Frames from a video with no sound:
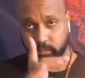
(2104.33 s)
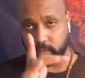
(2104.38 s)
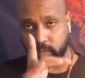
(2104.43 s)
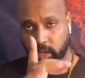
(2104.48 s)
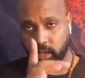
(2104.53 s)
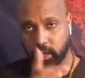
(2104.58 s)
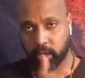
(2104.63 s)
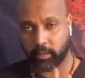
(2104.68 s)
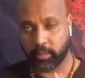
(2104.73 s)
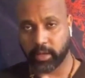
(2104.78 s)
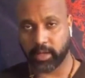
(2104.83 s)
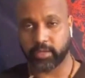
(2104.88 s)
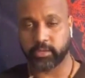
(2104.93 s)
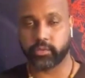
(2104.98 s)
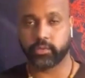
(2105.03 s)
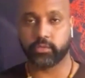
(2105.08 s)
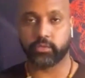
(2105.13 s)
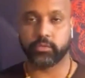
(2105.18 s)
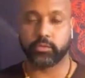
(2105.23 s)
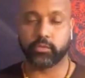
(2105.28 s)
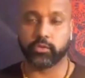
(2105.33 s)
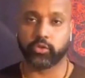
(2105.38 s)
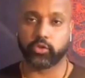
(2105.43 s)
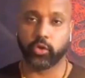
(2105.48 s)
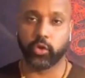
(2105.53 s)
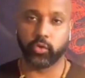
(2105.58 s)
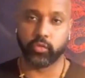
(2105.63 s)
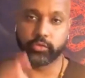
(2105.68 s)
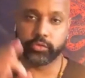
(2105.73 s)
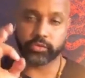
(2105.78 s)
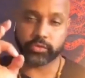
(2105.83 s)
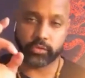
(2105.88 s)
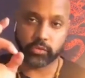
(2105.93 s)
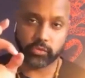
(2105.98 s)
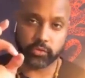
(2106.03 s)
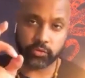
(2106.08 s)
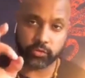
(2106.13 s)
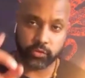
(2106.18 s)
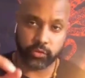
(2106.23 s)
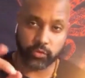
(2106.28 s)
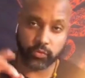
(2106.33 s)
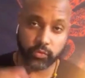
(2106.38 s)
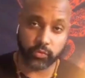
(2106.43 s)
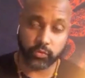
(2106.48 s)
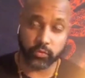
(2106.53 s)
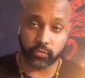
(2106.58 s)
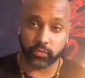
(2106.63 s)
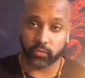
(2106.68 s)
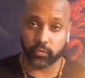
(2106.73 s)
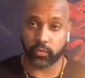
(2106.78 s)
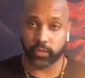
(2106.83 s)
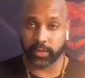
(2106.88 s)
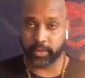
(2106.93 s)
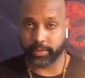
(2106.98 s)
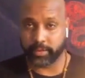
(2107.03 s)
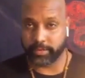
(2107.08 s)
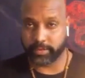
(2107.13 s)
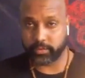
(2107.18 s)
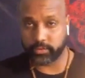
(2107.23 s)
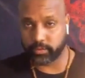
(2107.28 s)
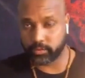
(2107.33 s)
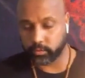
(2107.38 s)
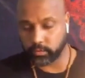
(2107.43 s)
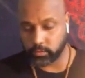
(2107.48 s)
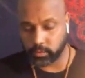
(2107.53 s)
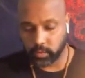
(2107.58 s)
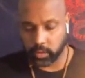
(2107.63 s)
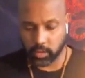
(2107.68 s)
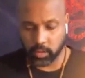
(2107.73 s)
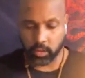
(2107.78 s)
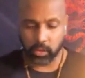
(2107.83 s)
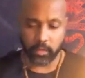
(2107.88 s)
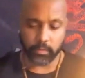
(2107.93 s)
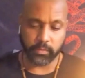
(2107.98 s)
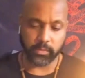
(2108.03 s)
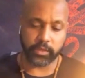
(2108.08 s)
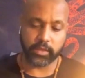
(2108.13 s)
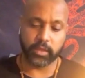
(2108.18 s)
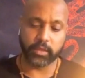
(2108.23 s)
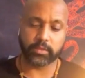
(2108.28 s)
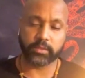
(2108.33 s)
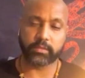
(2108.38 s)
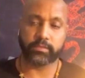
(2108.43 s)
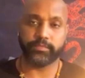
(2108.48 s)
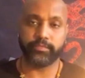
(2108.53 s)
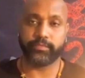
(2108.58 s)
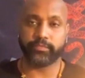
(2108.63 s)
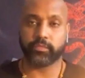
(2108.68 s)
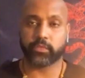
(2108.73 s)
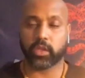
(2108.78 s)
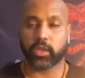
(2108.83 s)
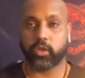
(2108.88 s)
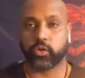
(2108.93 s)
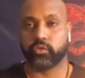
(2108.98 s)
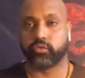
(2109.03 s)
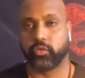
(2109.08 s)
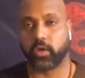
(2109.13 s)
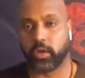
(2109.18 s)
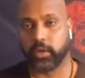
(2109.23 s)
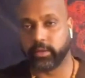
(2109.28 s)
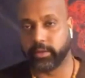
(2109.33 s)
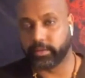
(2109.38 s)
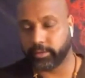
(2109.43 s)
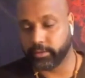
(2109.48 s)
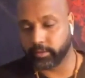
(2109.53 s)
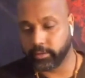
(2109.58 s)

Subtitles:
Now, mind you, don't do what I do, because Crowley